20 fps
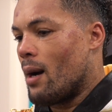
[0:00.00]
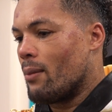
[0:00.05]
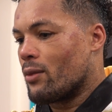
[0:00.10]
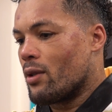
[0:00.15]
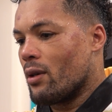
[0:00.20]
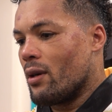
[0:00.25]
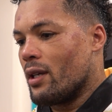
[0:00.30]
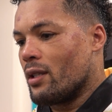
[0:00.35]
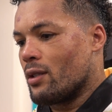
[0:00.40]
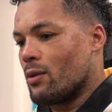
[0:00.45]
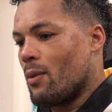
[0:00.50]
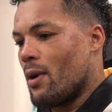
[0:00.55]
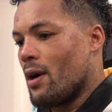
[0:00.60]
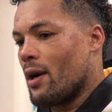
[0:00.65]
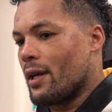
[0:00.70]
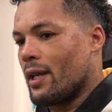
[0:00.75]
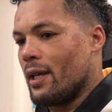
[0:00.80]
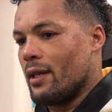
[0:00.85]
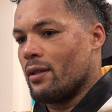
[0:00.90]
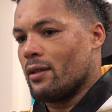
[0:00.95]
I'm doing is
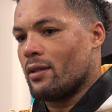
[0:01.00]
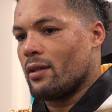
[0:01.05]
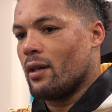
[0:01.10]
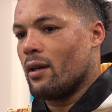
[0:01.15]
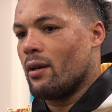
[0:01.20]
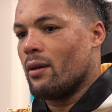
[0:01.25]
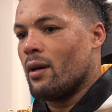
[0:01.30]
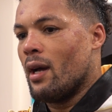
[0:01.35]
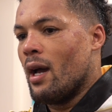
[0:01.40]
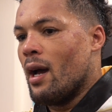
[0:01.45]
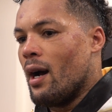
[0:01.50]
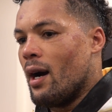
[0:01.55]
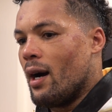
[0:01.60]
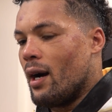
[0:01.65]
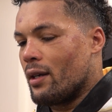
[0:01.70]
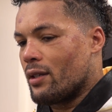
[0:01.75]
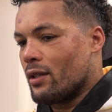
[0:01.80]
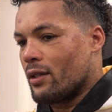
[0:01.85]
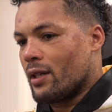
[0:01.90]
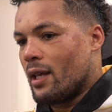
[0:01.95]
working. So
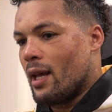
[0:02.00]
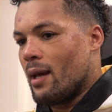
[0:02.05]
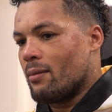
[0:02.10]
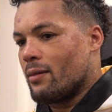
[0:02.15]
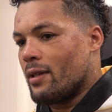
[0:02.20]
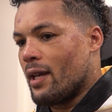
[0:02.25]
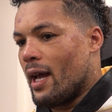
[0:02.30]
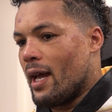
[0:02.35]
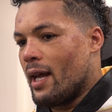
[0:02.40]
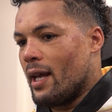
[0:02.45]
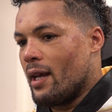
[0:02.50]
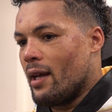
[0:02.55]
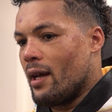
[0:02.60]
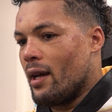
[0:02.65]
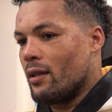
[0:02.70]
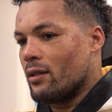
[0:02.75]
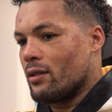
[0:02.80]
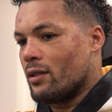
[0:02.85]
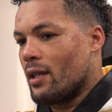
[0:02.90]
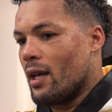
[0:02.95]
I just kept at it
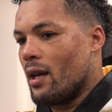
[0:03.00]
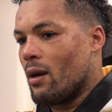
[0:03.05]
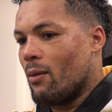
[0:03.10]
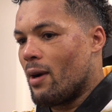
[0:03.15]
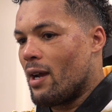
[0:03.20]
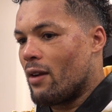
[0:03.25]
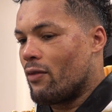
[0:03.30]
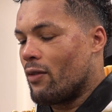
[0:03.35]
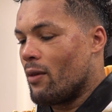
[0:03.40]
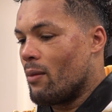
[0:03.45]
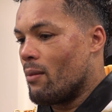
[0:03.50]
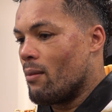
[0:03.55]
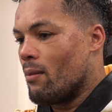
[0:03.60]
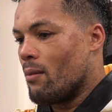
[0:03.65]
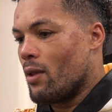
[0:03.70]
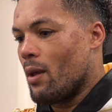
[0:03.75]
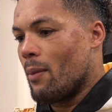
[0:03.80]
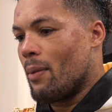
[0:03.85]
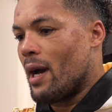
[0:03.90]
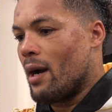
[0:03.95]
and stay away from
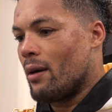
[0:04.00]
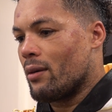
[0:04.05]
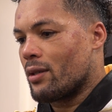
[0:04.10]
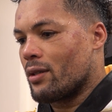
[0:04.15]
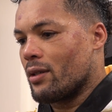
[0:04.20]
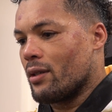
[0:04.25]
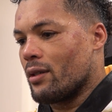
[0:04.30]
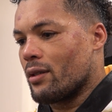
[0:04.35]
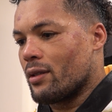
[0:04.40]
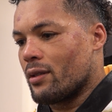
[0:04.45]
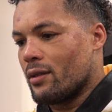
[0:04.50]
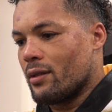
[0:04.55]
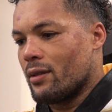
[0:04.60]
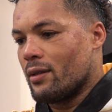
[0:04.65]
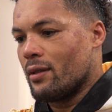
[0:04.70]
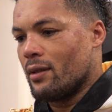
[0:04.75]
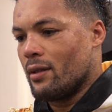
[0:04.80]
the power shots.